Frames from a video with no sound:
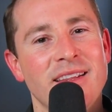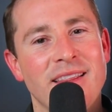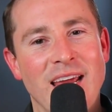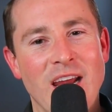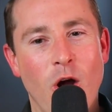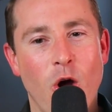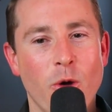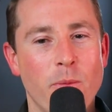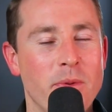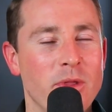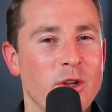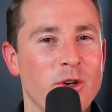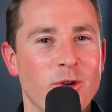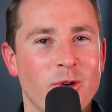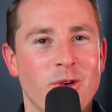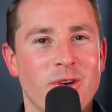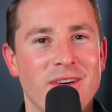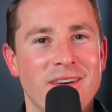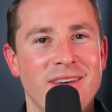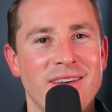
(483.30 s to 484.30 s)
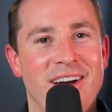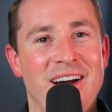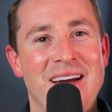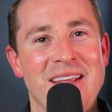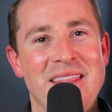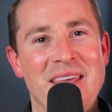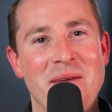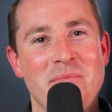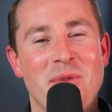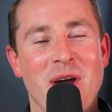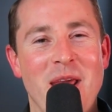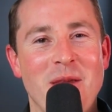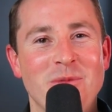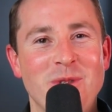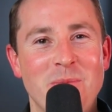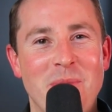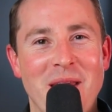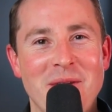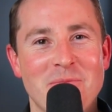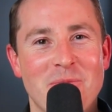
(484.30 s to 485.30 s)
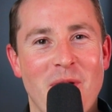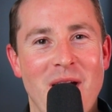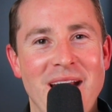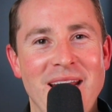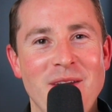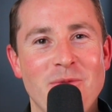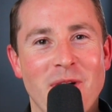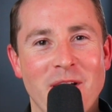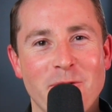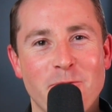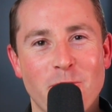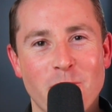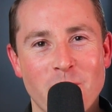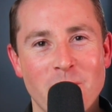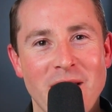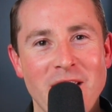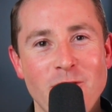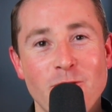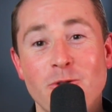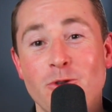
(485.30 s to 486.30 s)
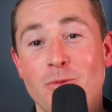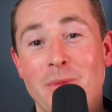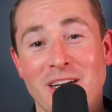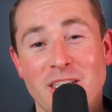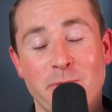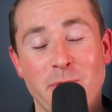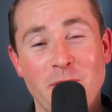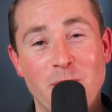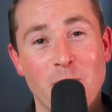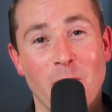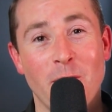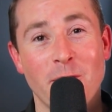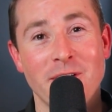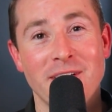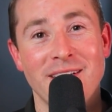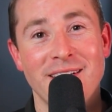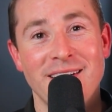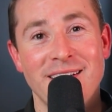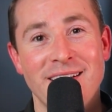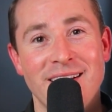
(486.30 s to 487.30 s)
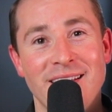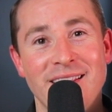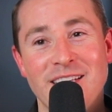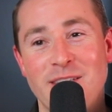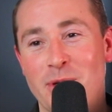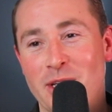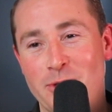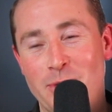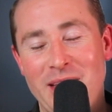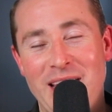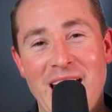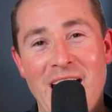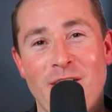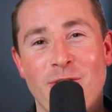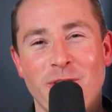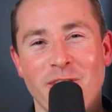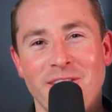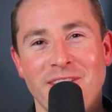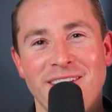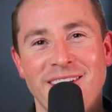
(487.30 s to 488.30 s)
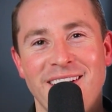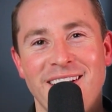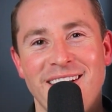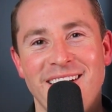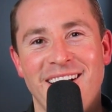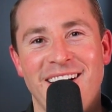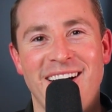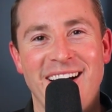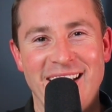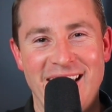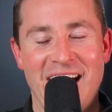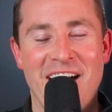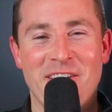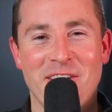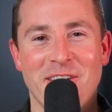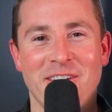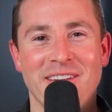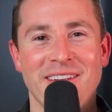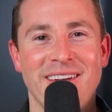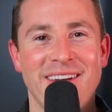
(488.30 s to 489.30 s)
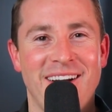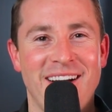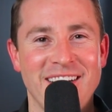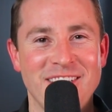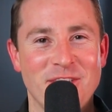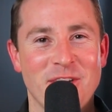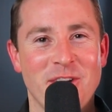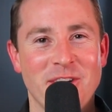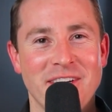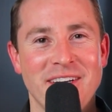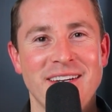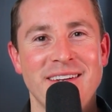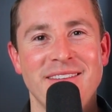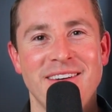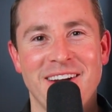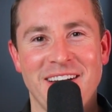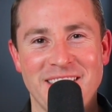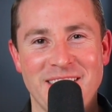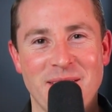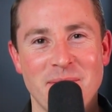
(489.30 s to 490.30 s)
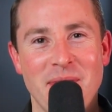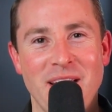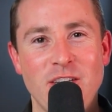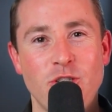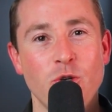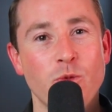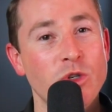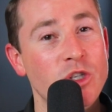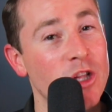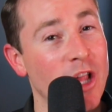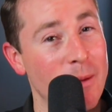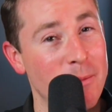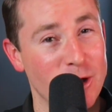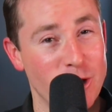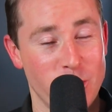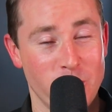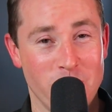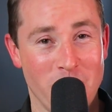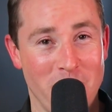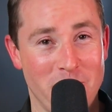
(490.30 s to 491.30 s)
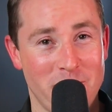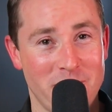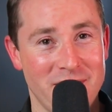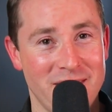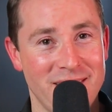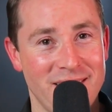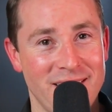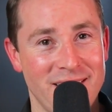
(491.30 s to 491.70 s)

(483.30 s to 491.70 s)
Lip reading: They open the door. Hi there, my name's Ben Brady. Wonderful to meet you. You must be John, and this must be Carol. Hi, Carol. Hi, John. Nice to meet you. Would you like my shoes off?